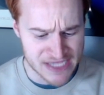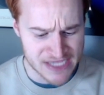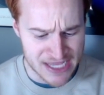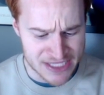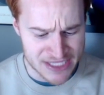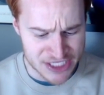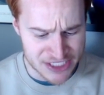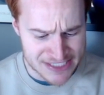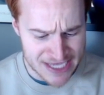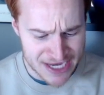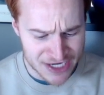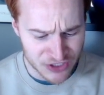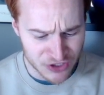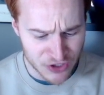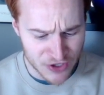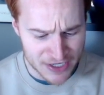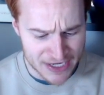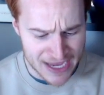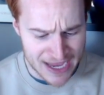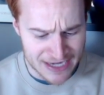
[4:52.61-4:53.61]
And you take a
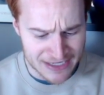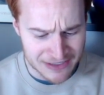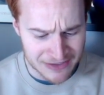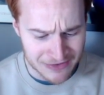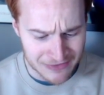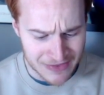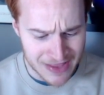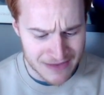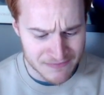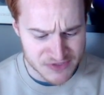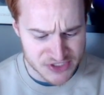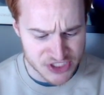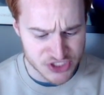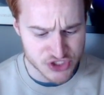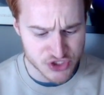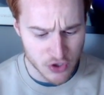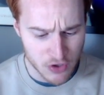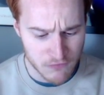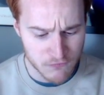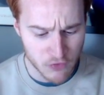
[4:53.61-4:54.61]
look at
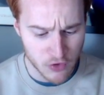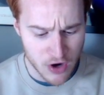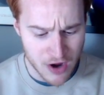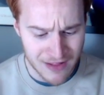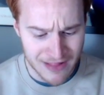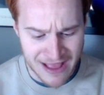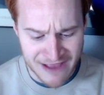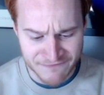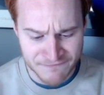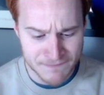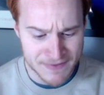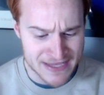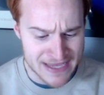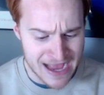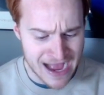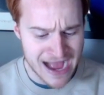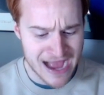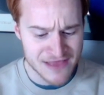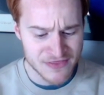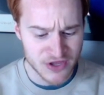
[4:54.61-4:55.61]
Clemson's overall
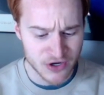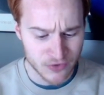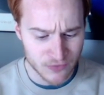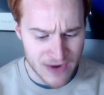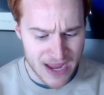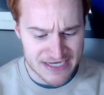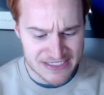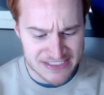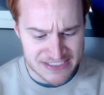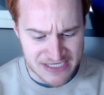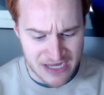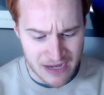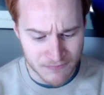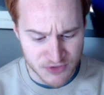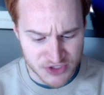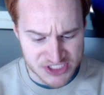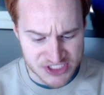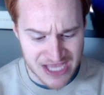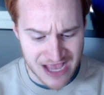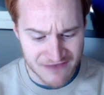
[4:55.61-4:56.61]
FPI, they're ranked
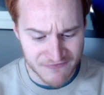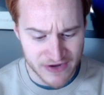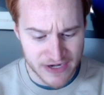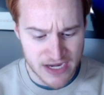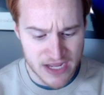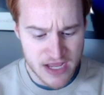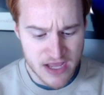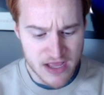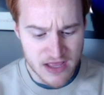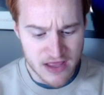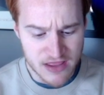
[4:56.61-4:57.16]
number 7.